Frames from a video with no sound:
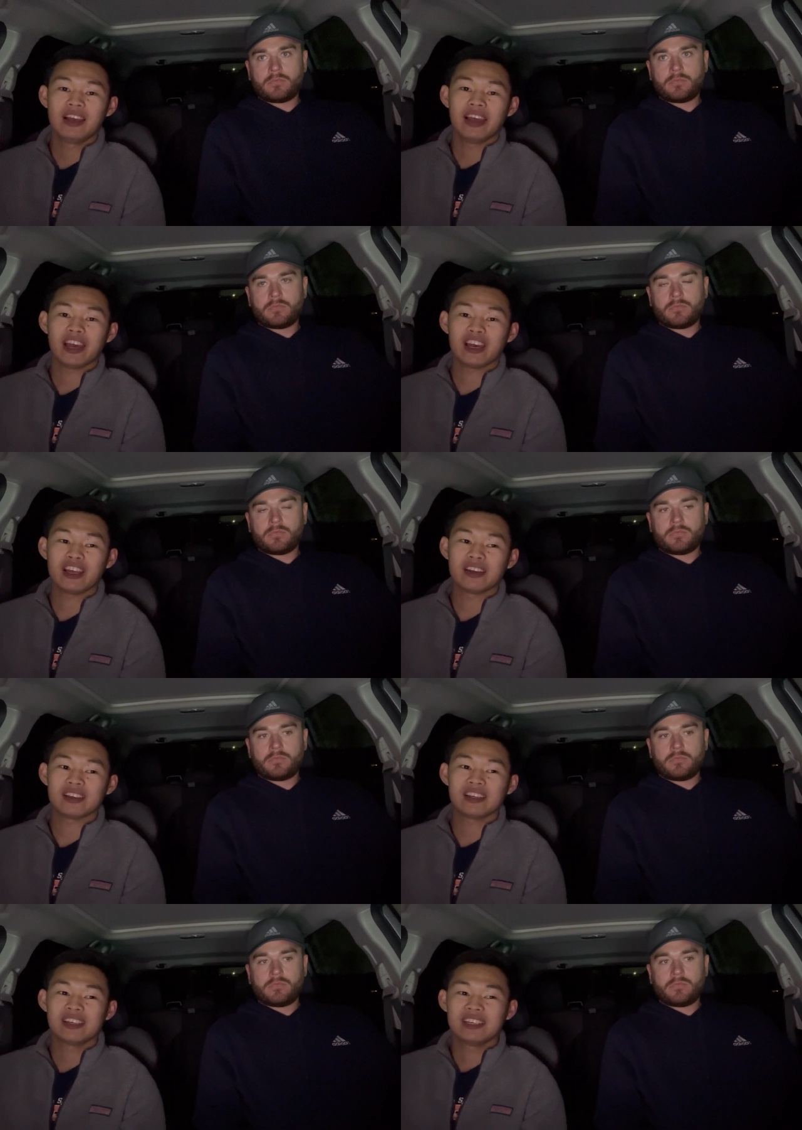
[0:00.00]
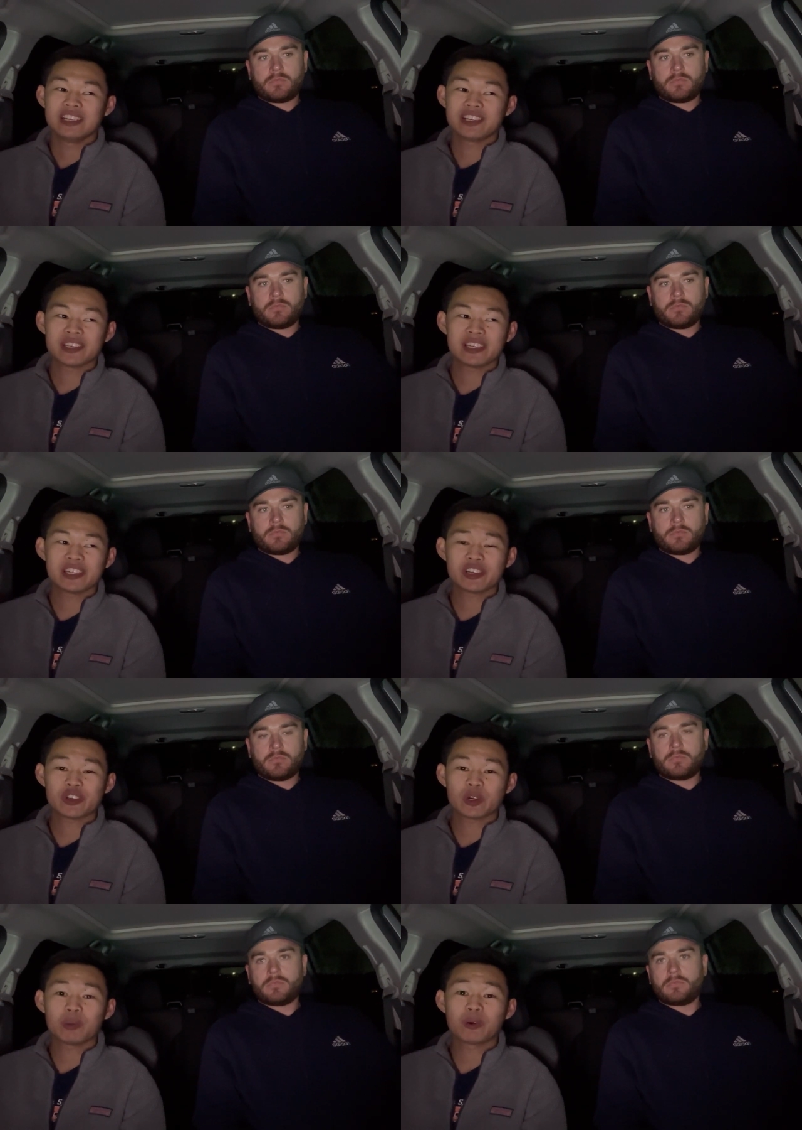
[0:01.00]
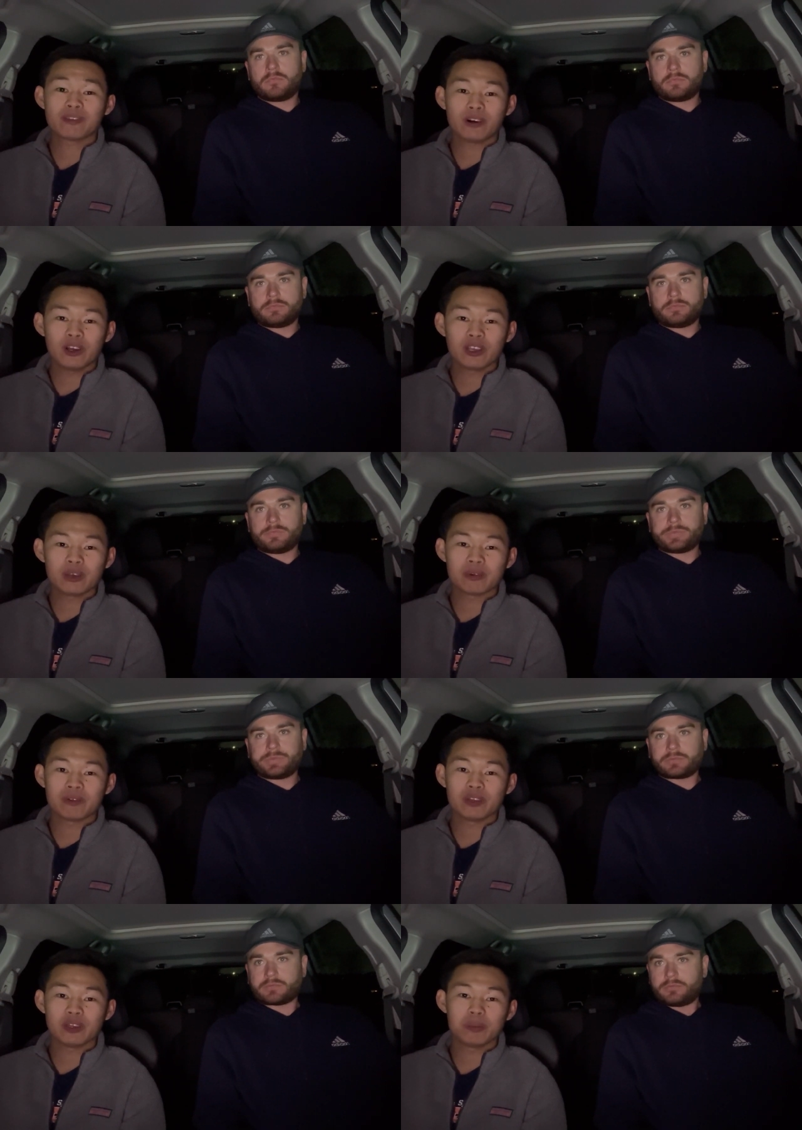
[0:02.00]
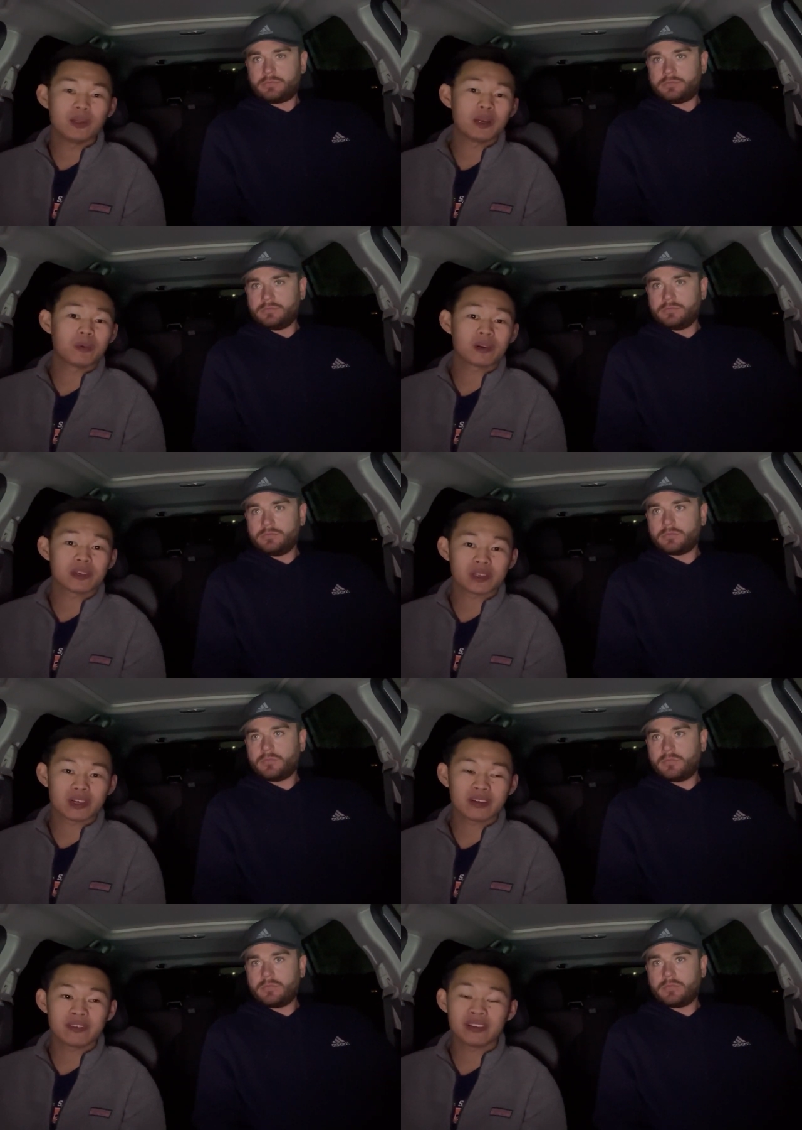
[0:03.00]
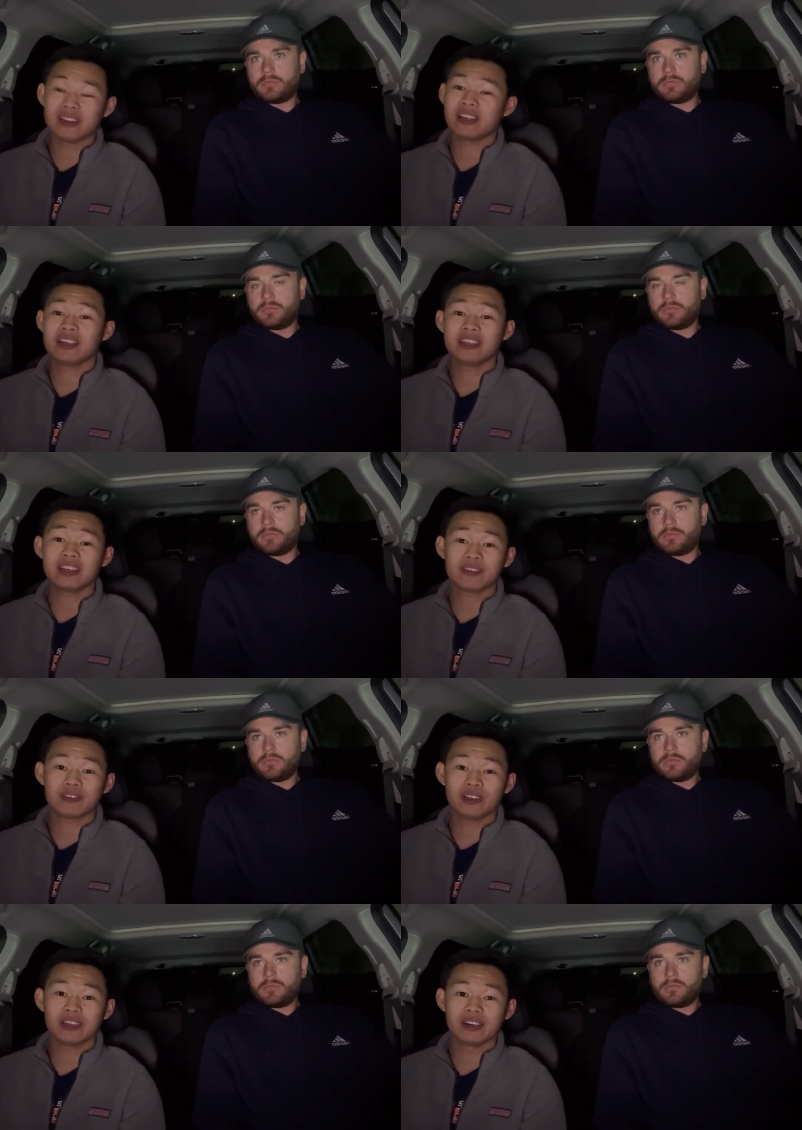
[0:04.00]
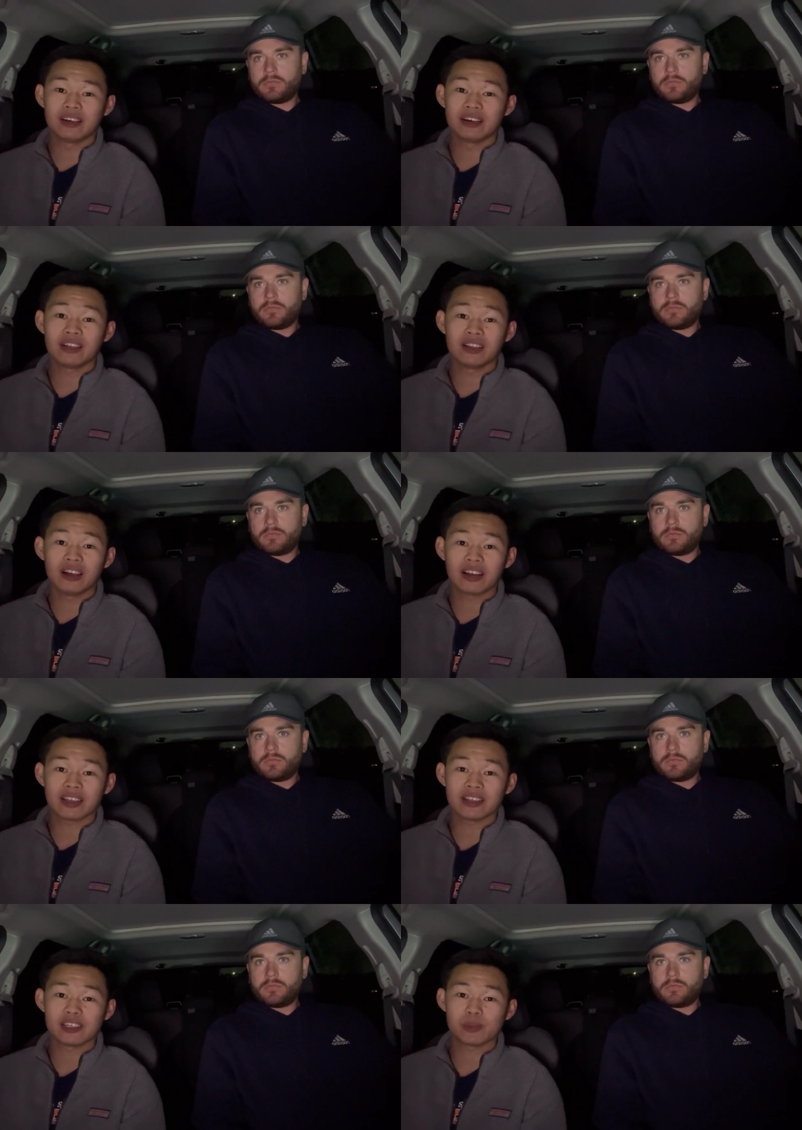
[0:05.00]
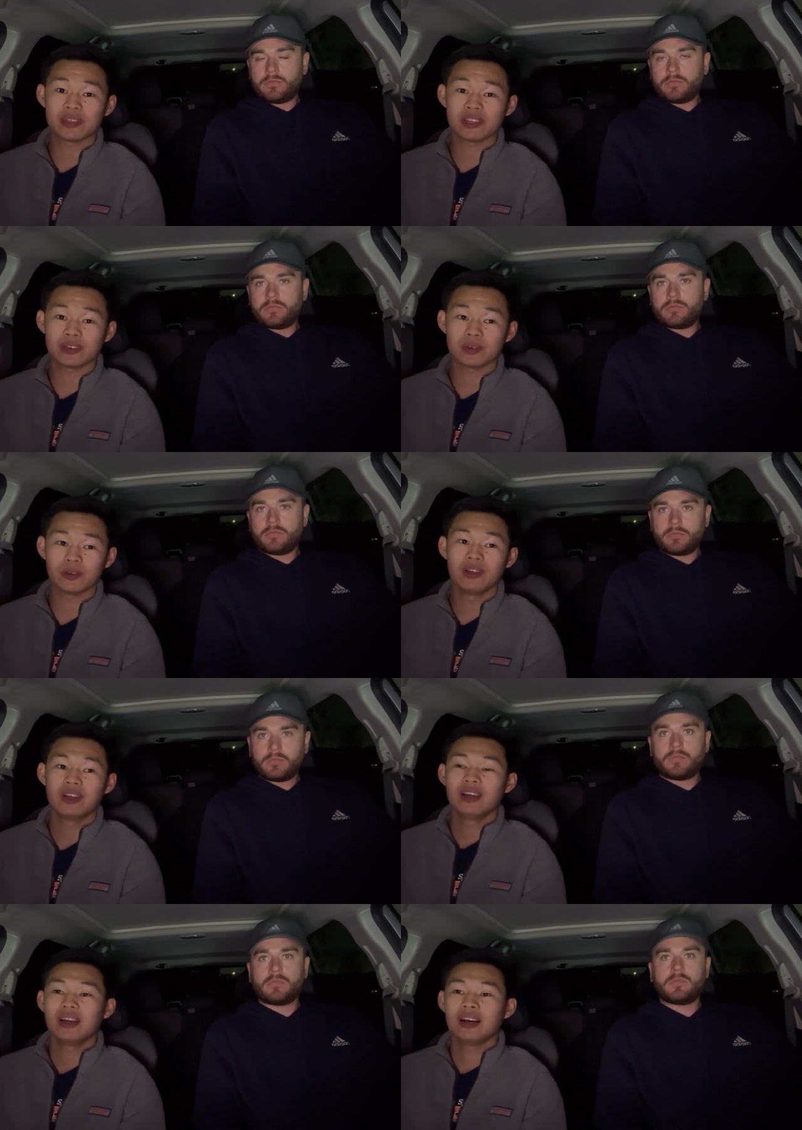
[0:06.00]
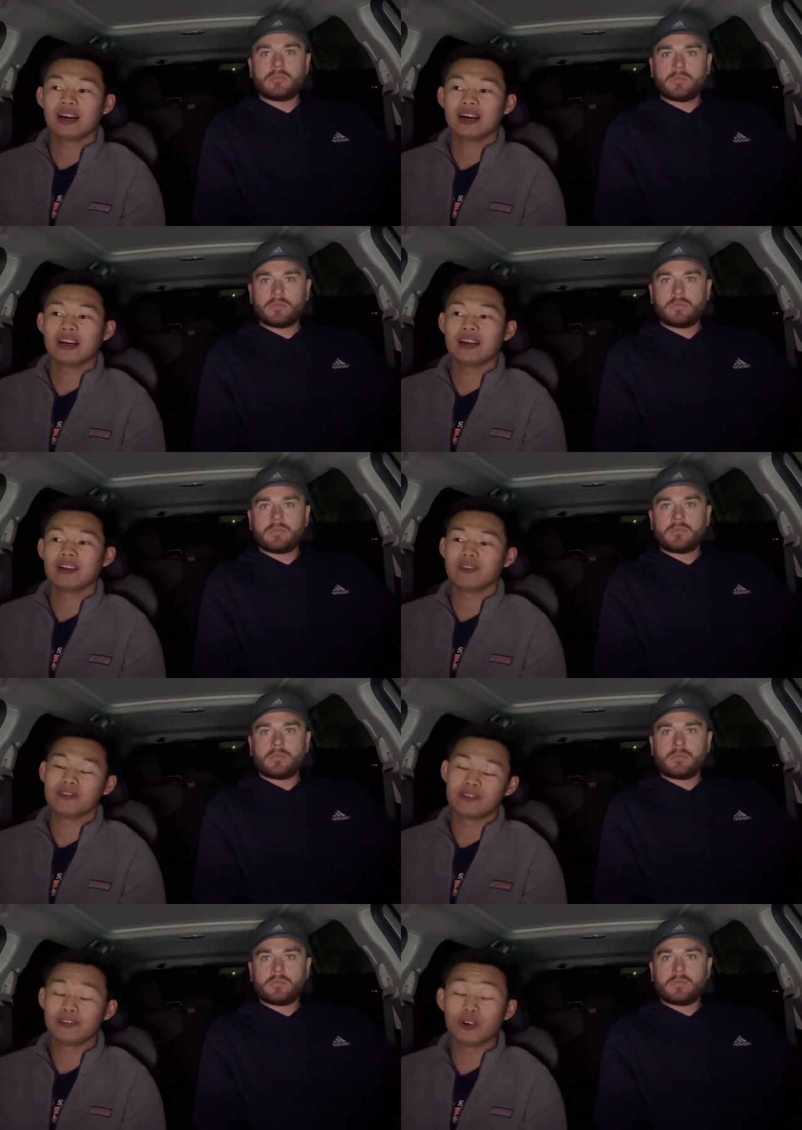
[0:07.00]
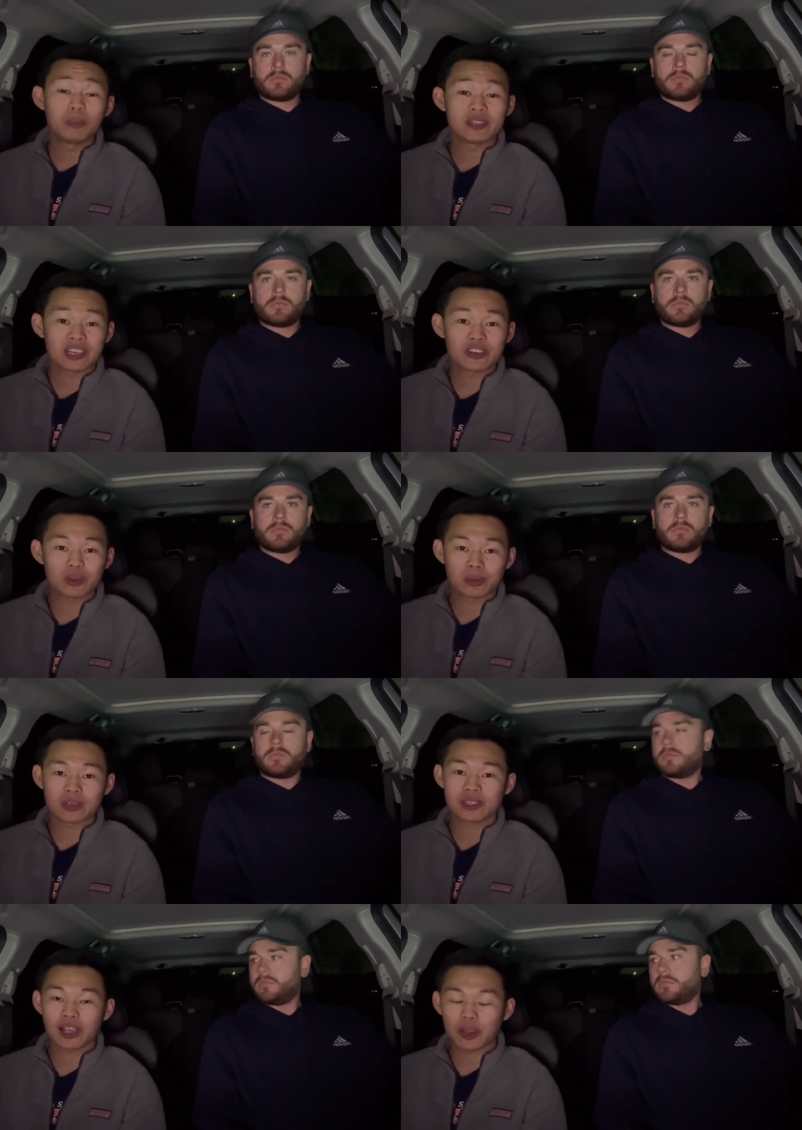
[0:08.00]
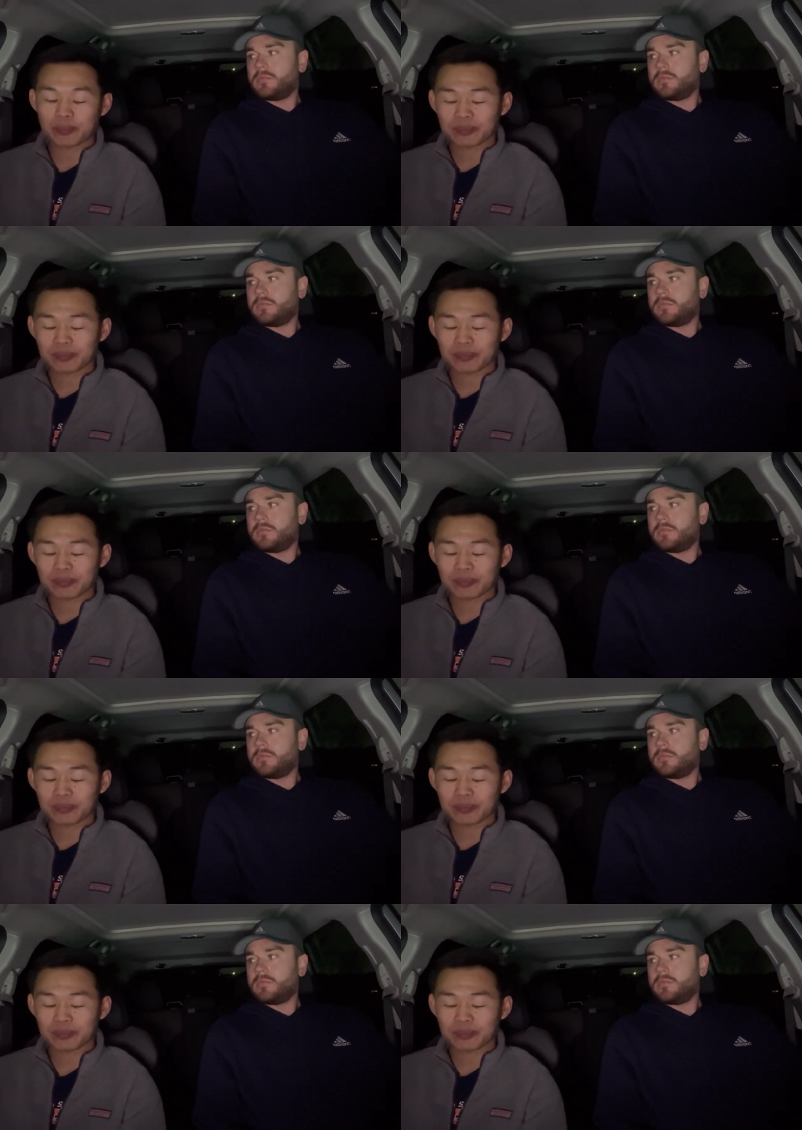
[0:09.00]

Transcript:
Speaker 1: and he just needs to shoot on more volume and really play more assertive. Then he can really unlock his potential, uh, full potential per se.